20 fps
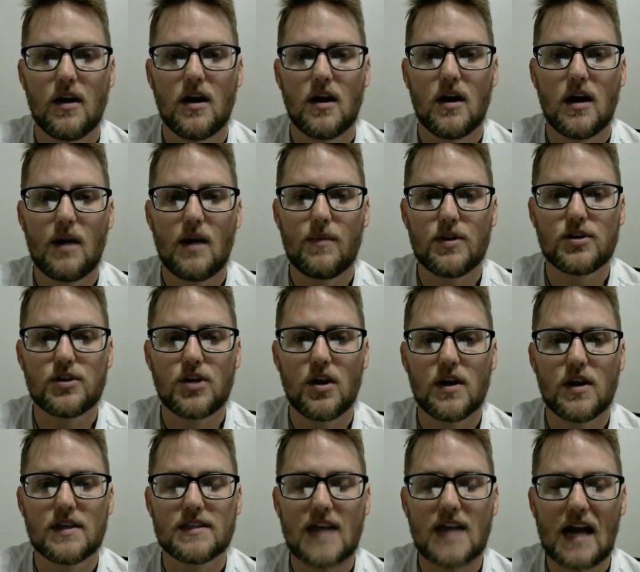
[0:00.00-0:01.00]
I'm going to show you
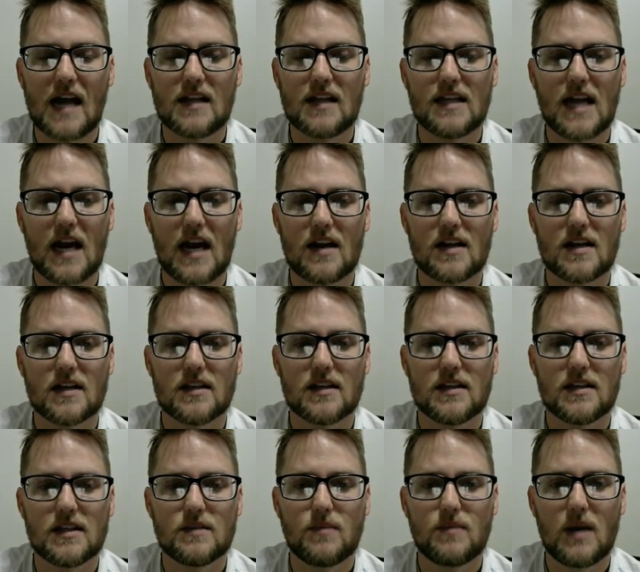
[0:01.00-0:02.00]
exactly how to get
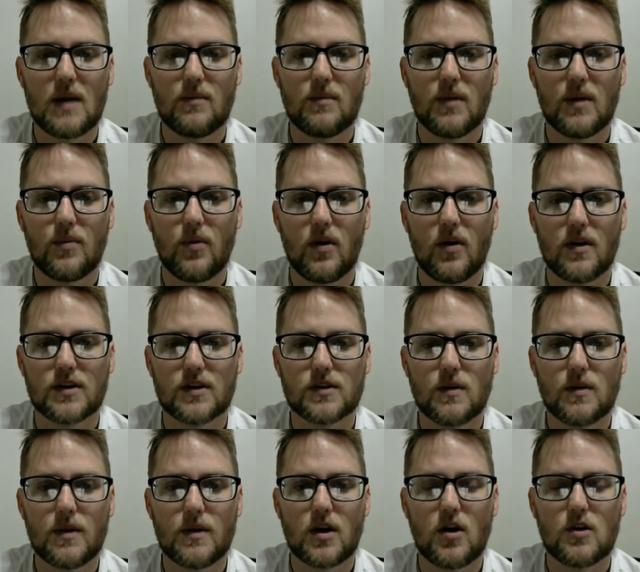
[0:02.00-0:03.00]
these Baneblade parts. So I'm
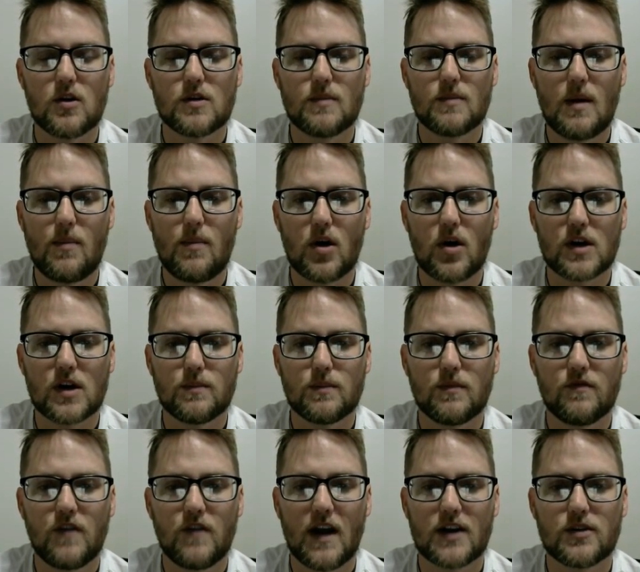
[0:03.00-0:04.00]
going to go to my parts
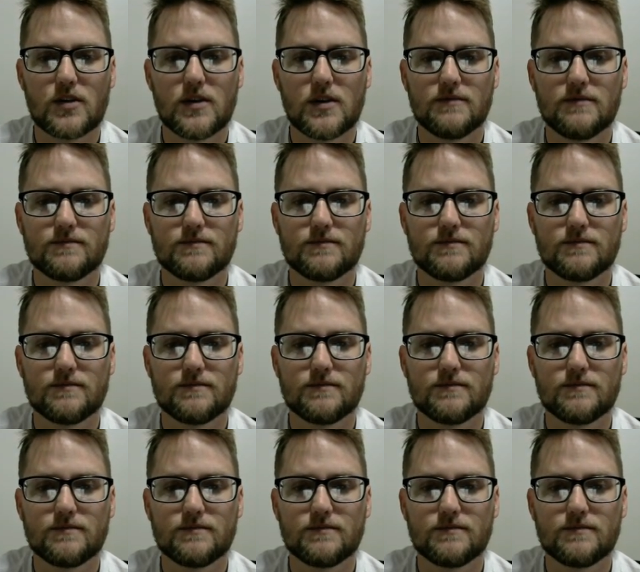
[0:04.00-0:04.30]
factory,